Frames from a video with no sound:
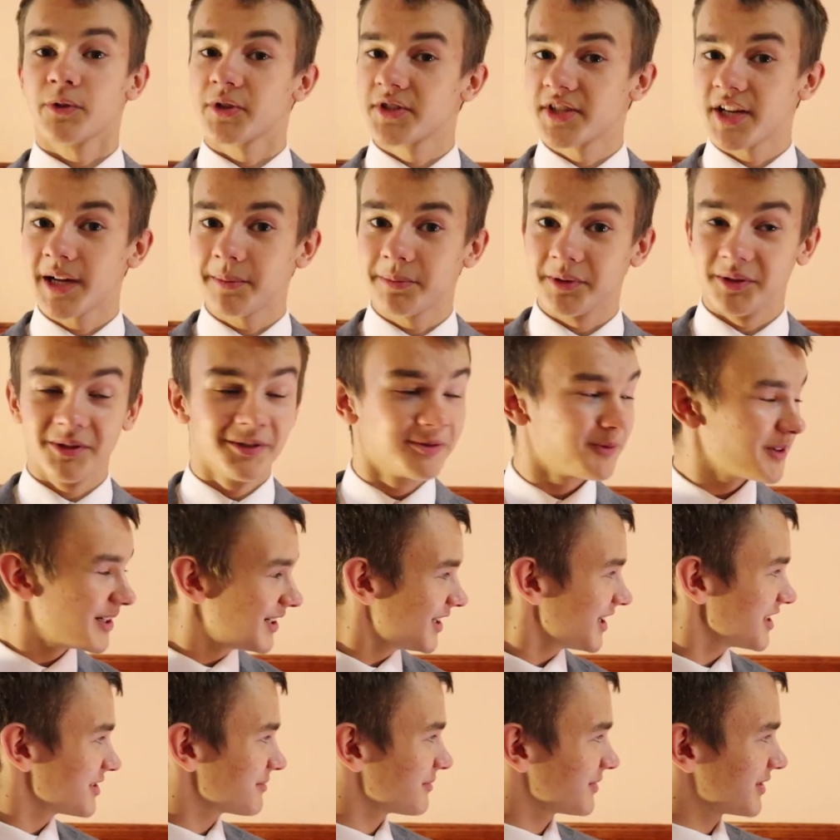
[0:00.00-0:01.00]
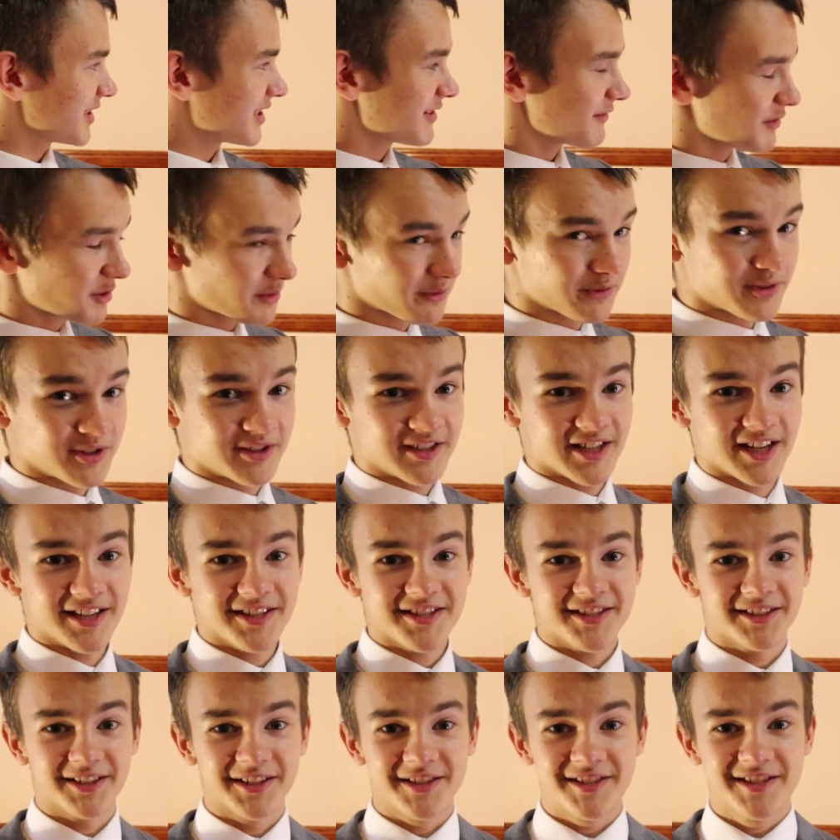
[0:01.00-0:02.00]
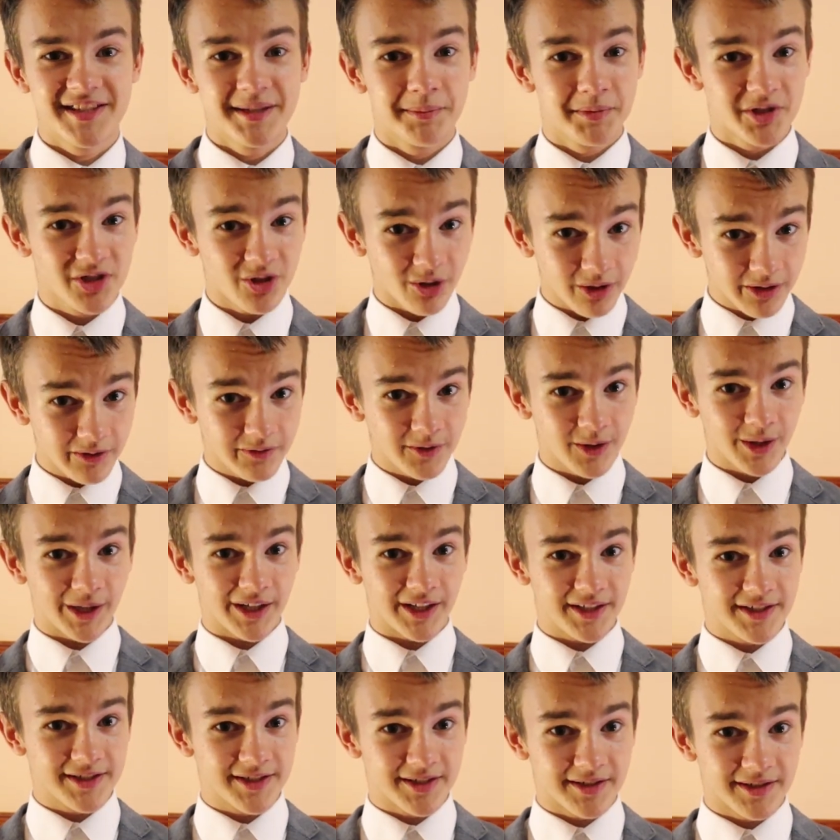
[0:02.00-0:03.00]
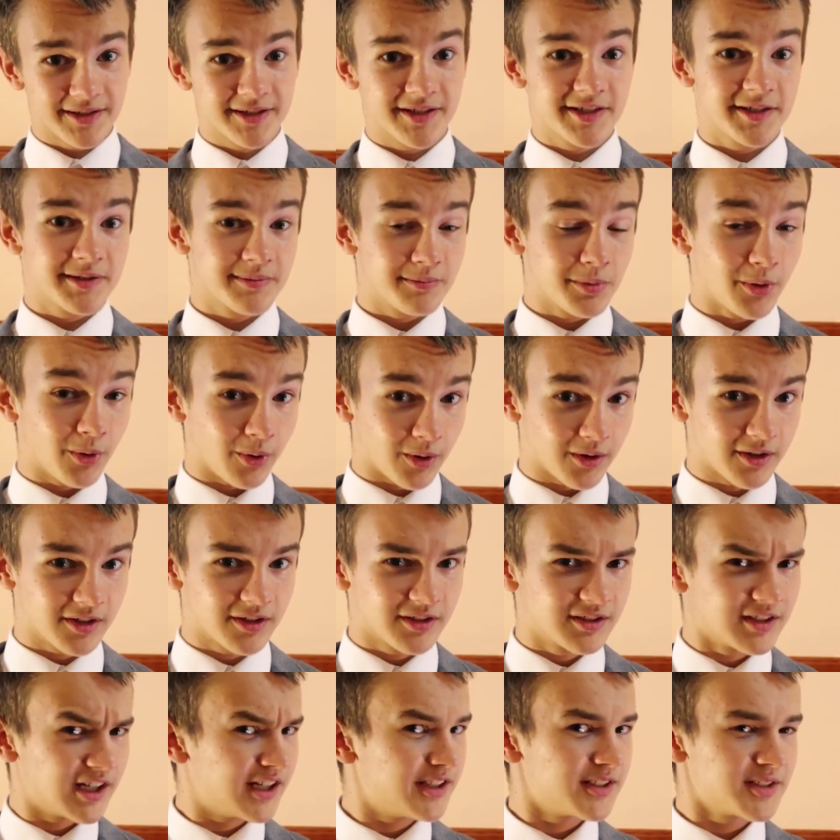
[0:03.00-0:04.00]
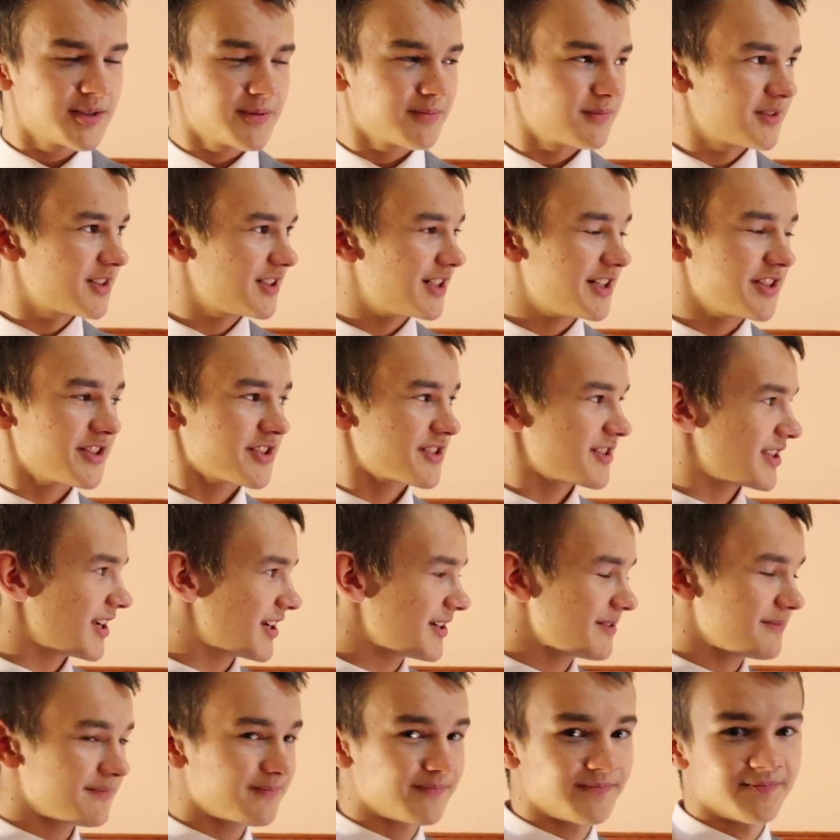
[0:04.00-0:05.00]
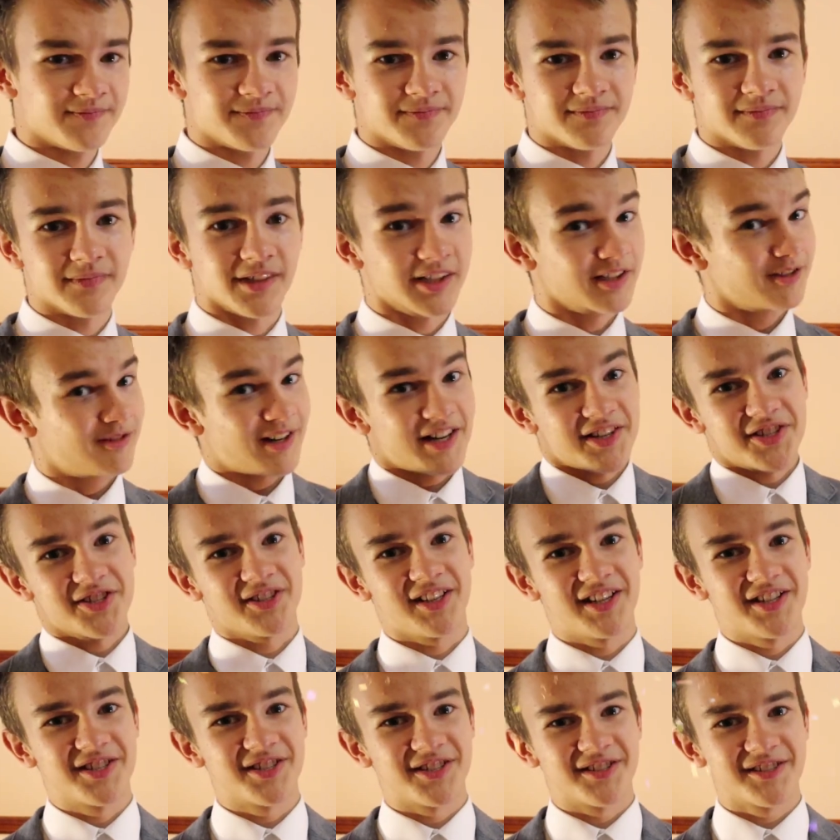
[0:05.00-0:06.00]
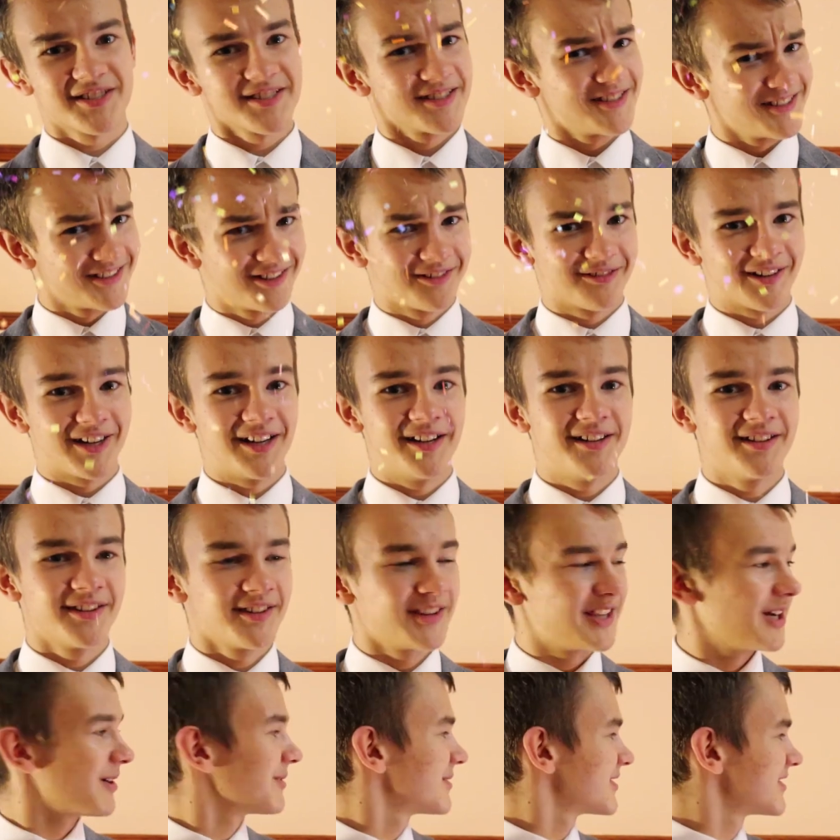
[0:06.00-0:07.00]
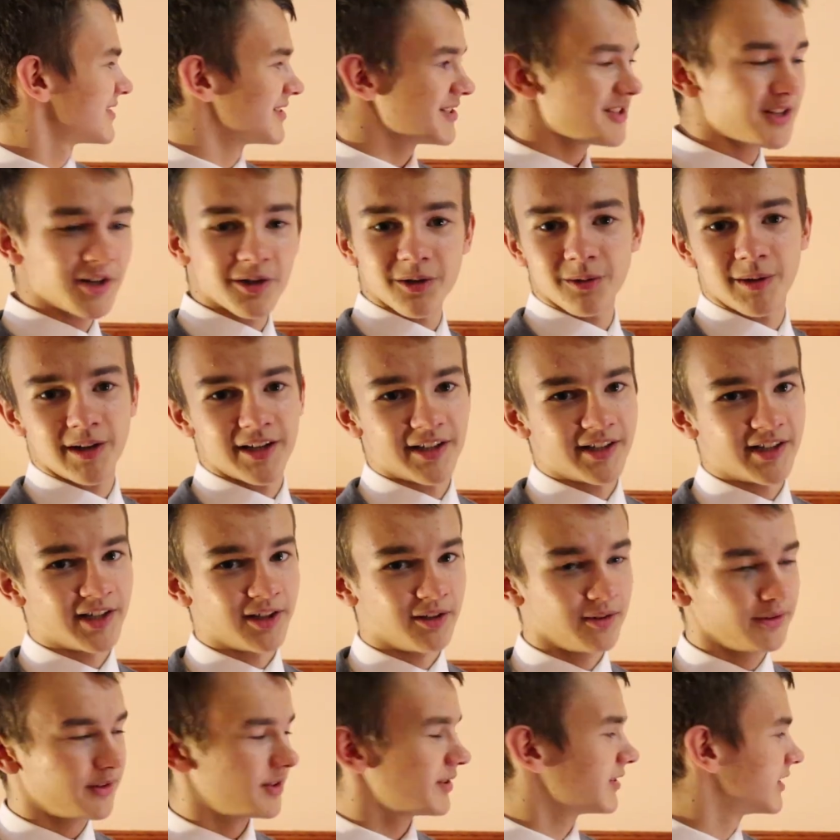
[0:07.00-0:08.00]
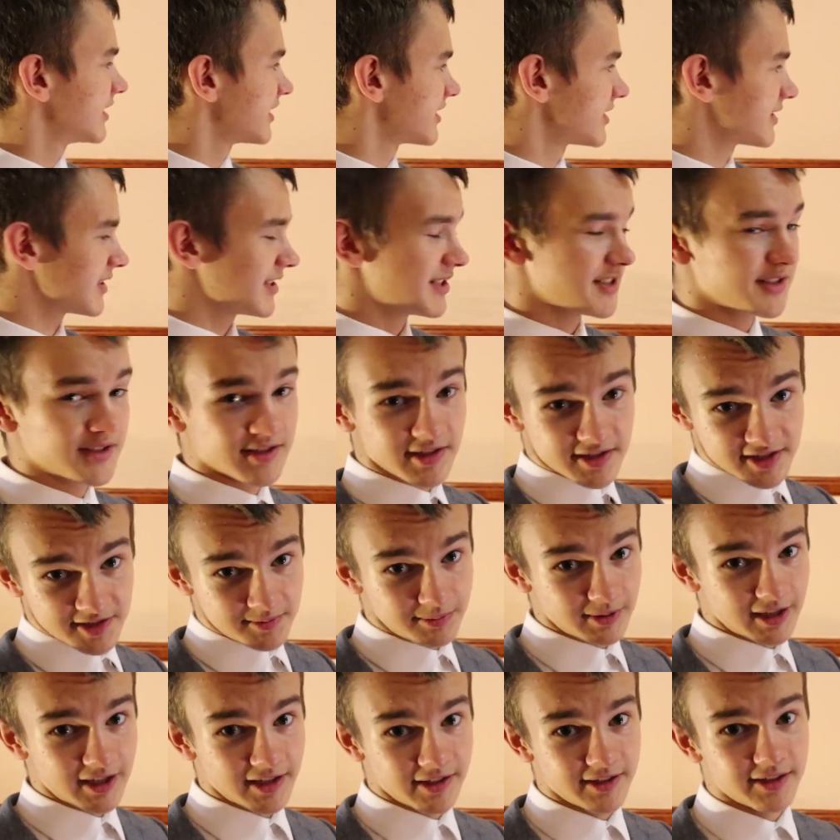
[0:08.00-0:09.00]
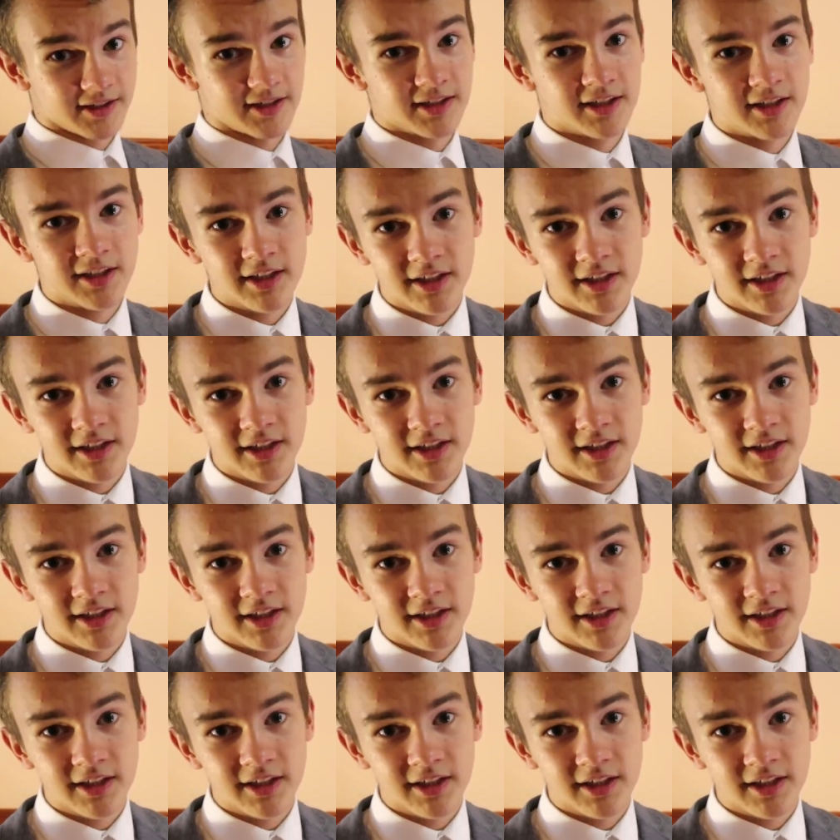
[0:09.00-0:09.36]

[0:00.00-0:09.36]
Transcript: For example, when asked what this form of utensil is, the majority of you answered spork. And can I just say, congratulations. You're right. There is no way in hell that this is a splayed.